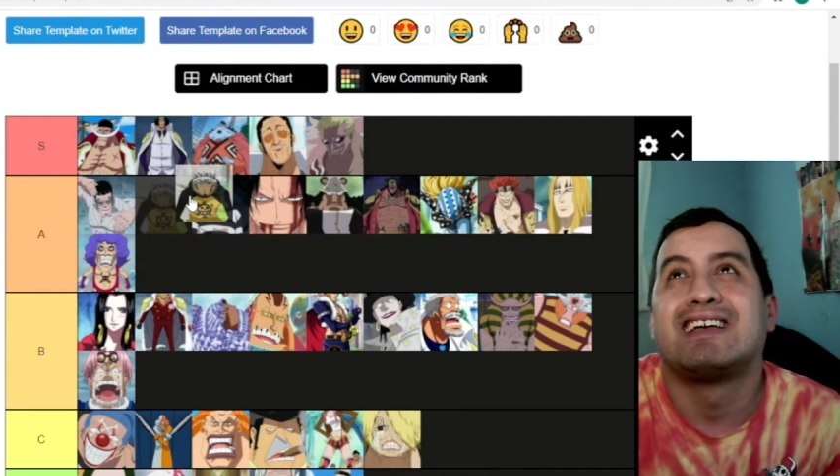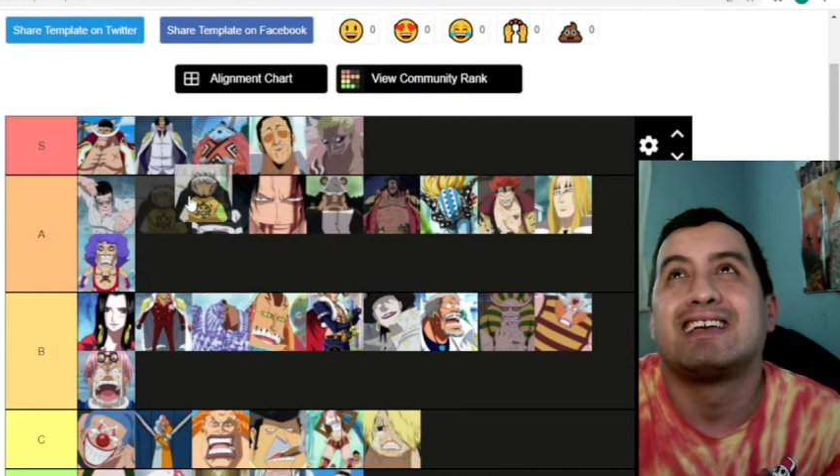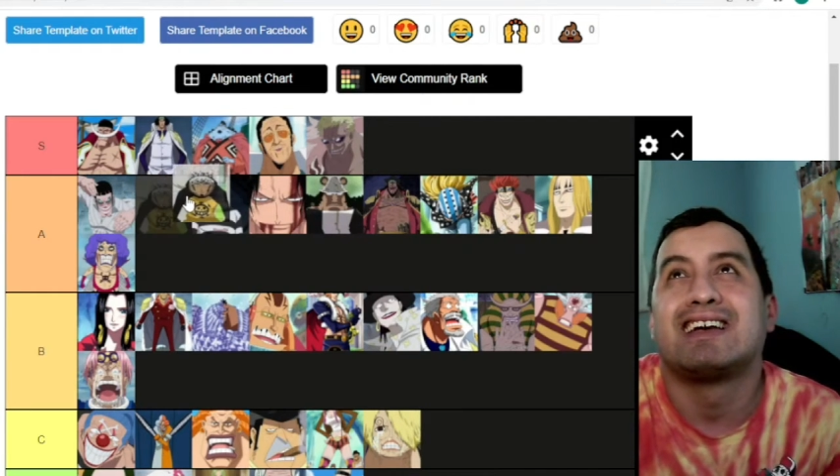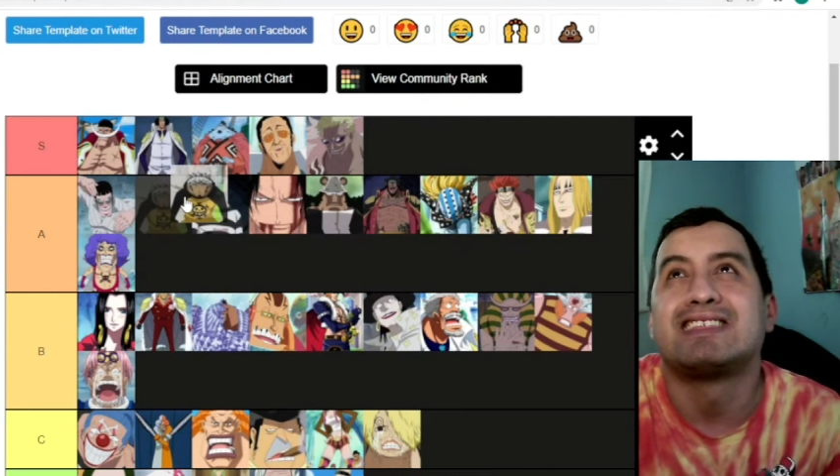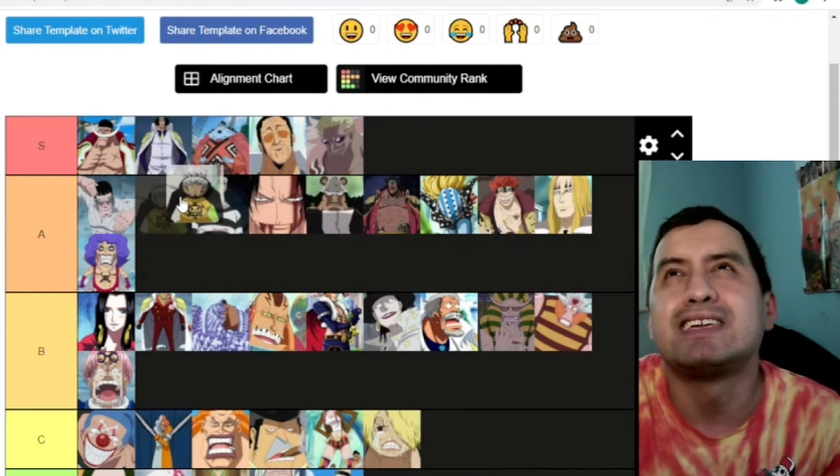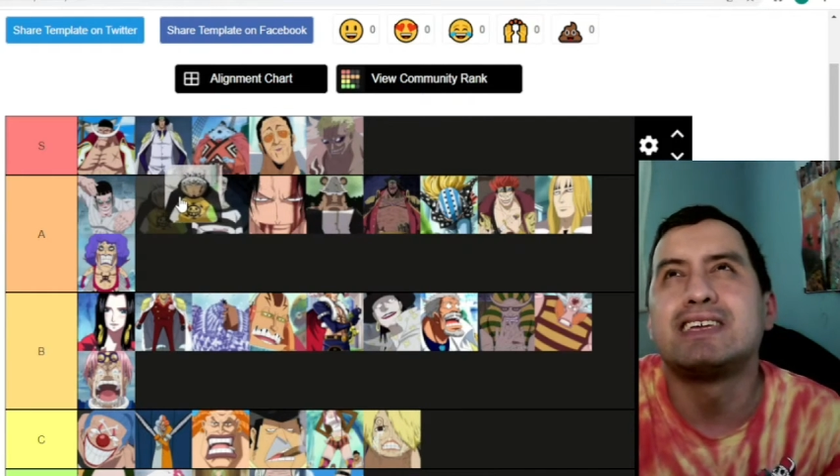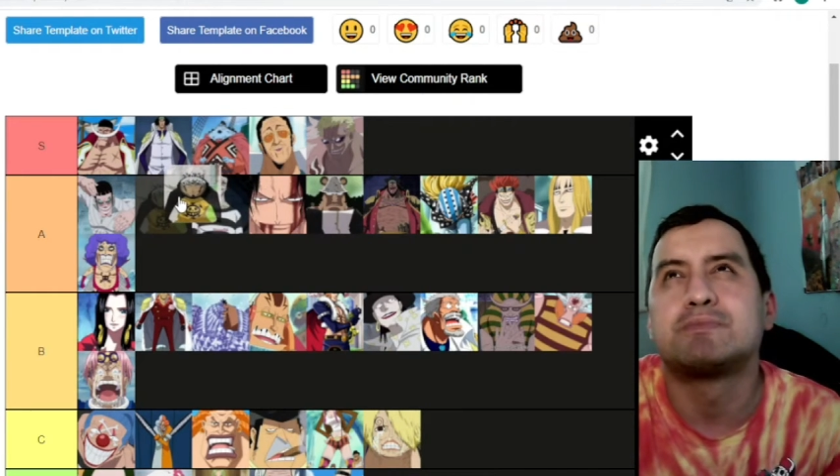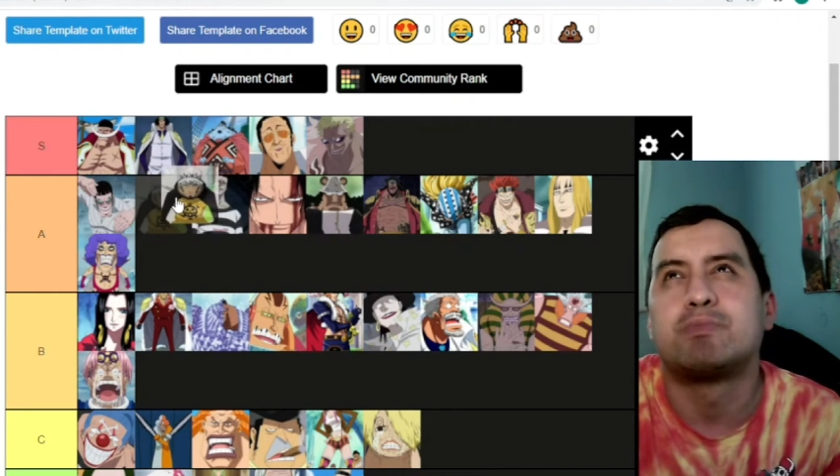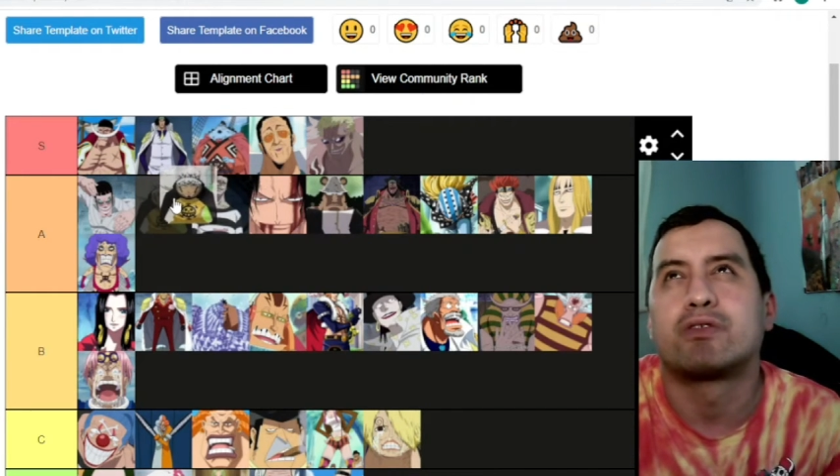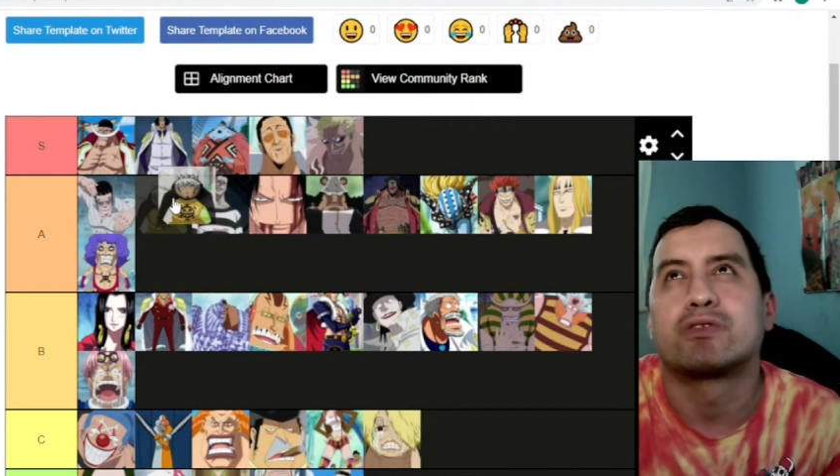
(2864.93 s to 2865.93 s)
think he's
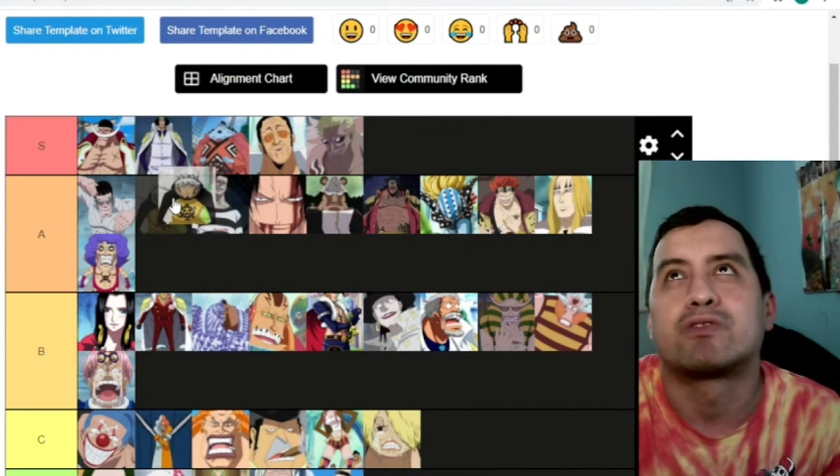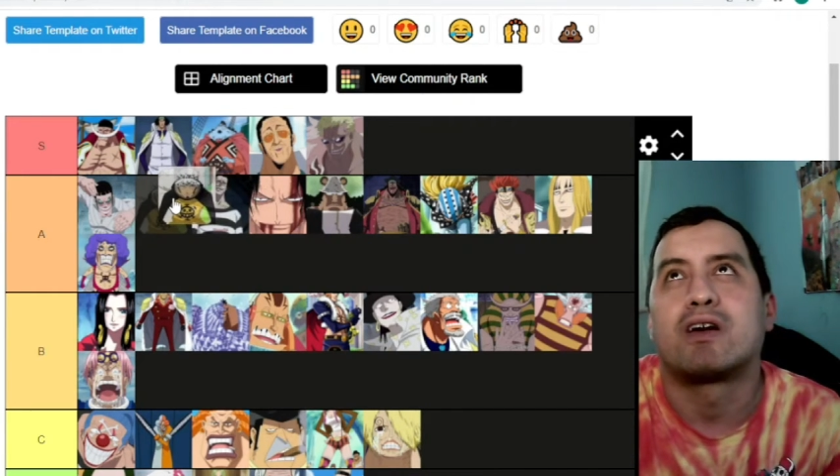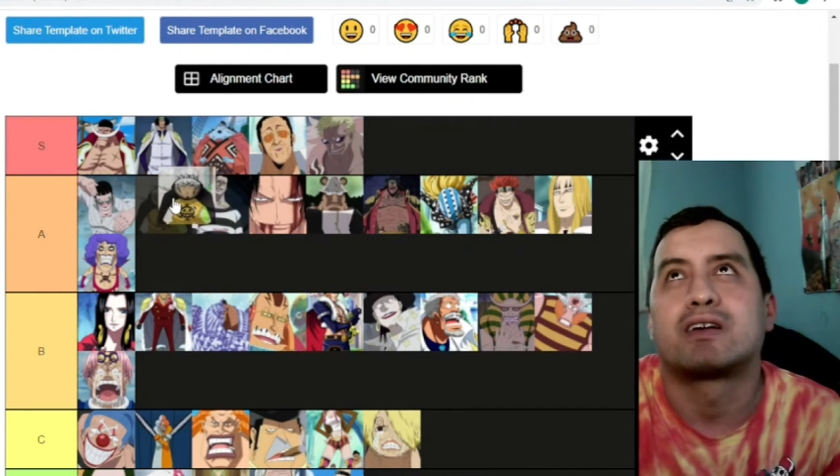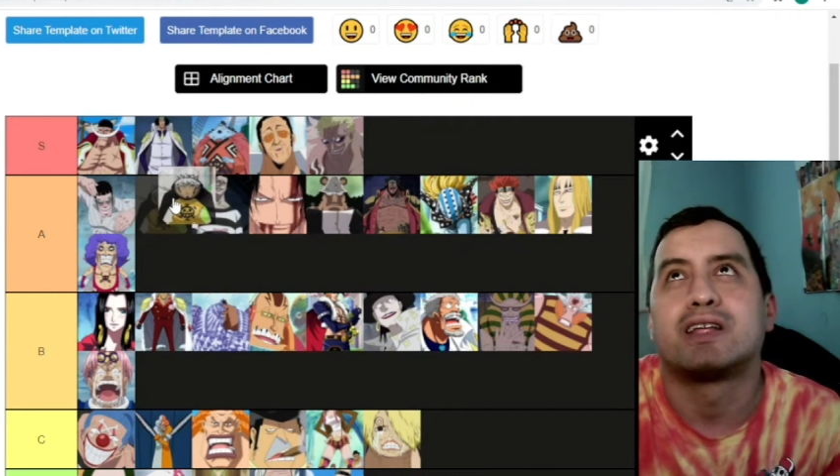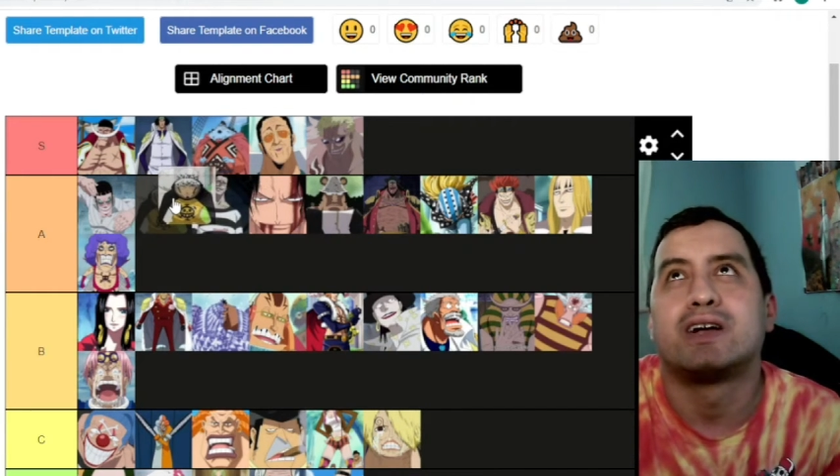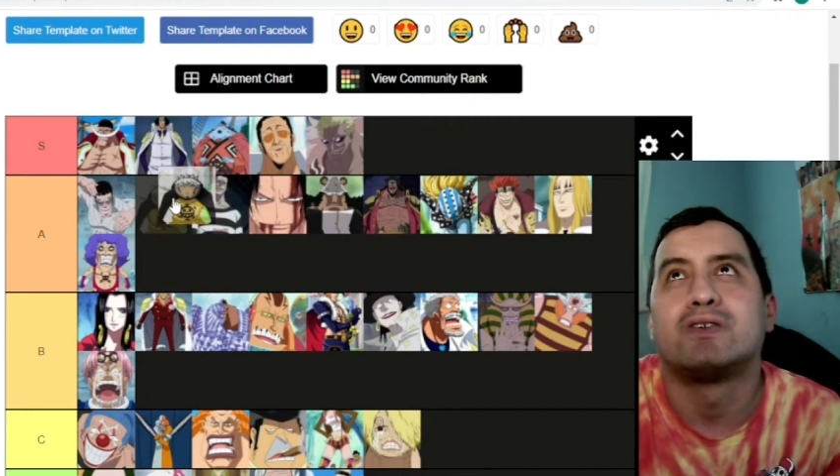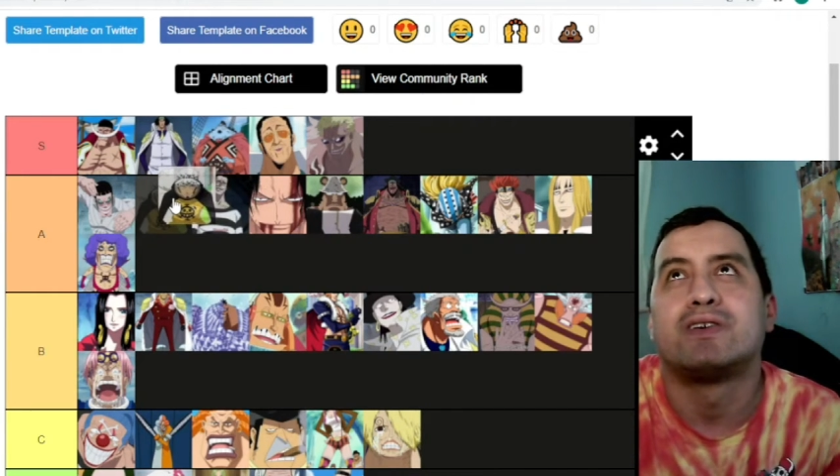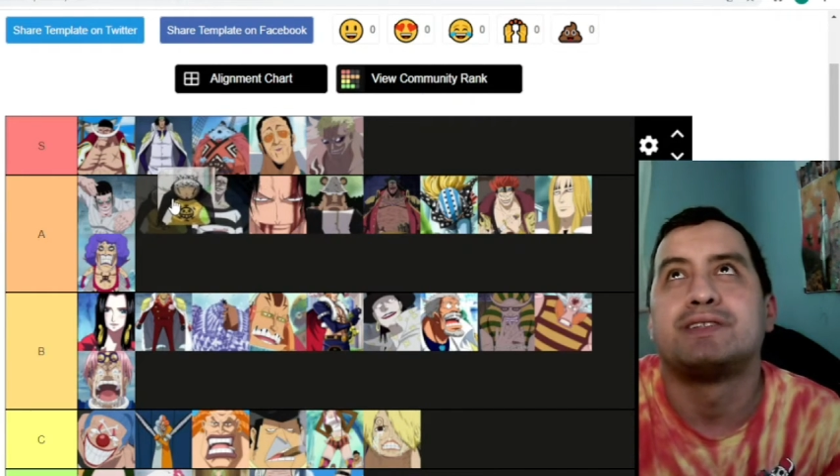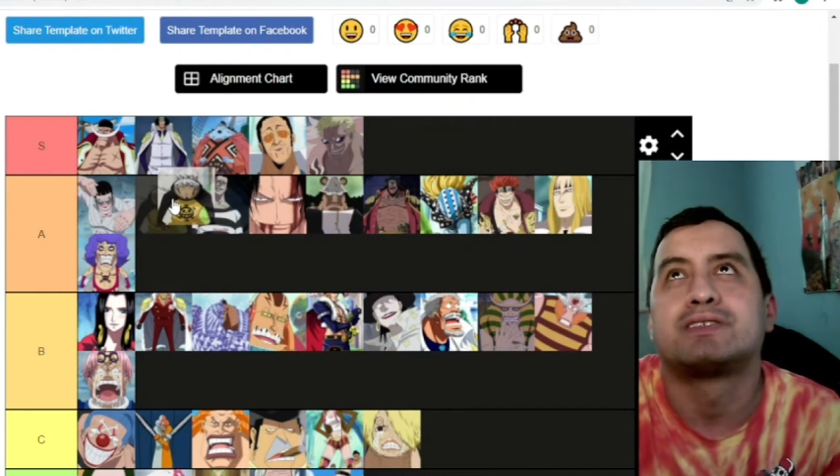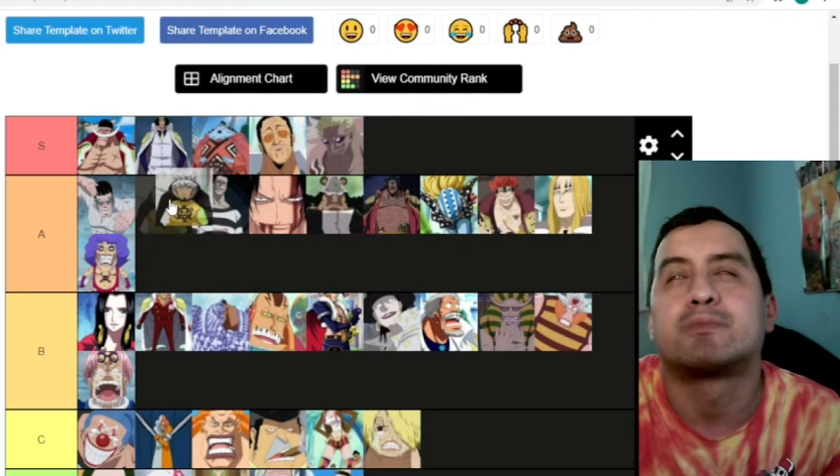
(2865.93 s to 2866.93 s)
better than Crocodile
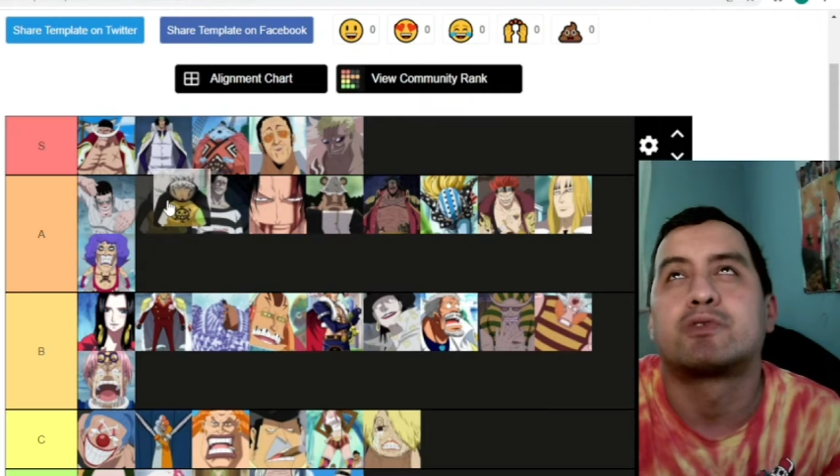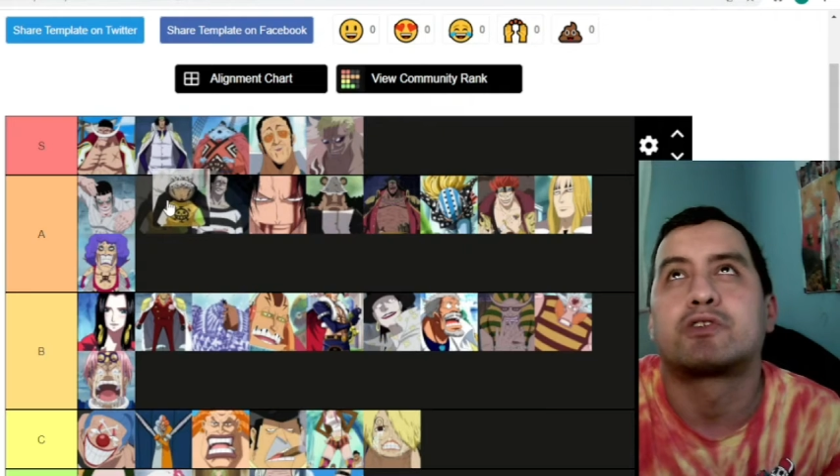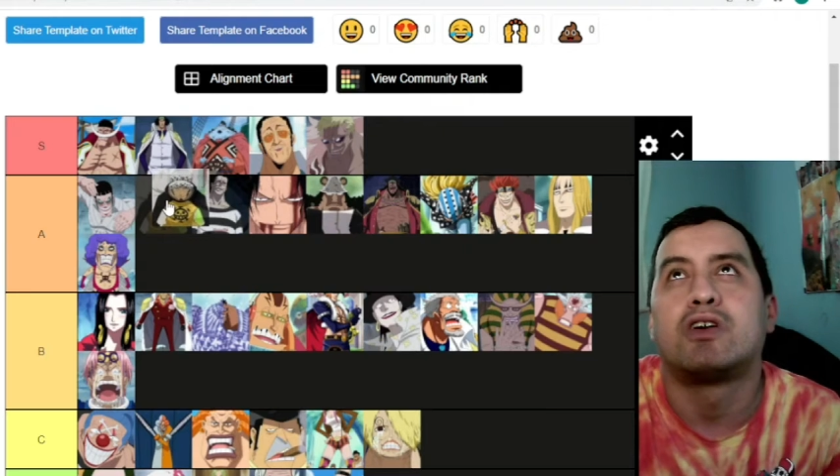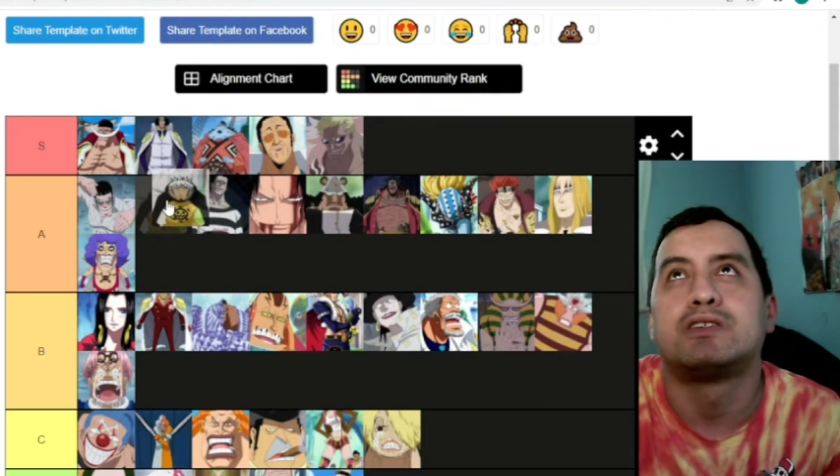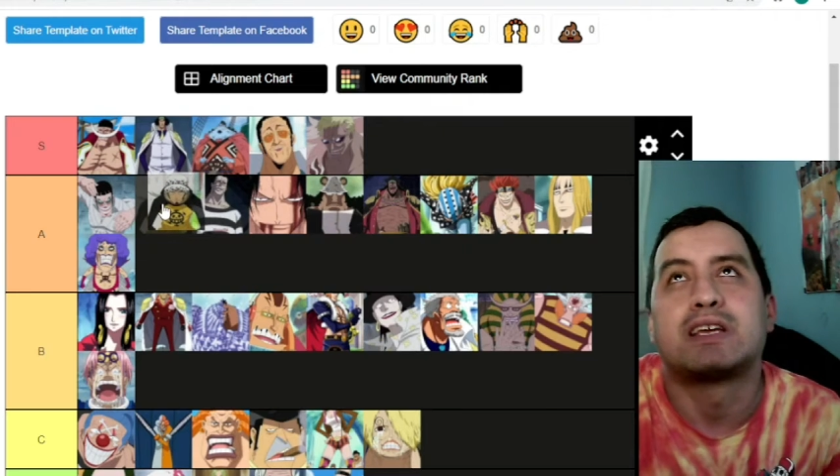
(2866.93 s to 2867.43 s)
in some regards.